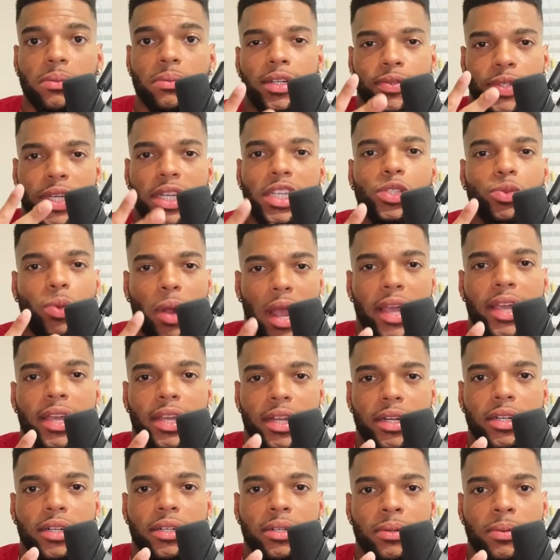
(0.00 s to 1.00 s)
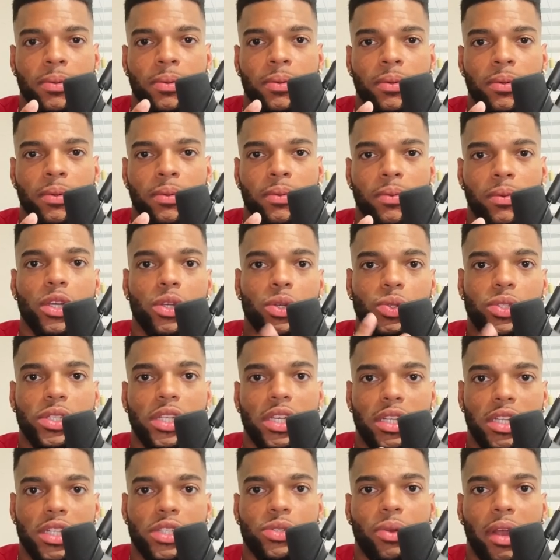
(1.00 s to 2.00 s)
these right here, you see
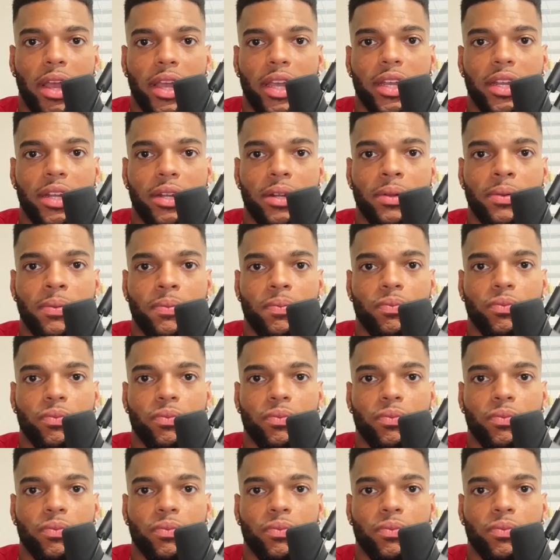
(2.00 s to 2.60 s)
this right here?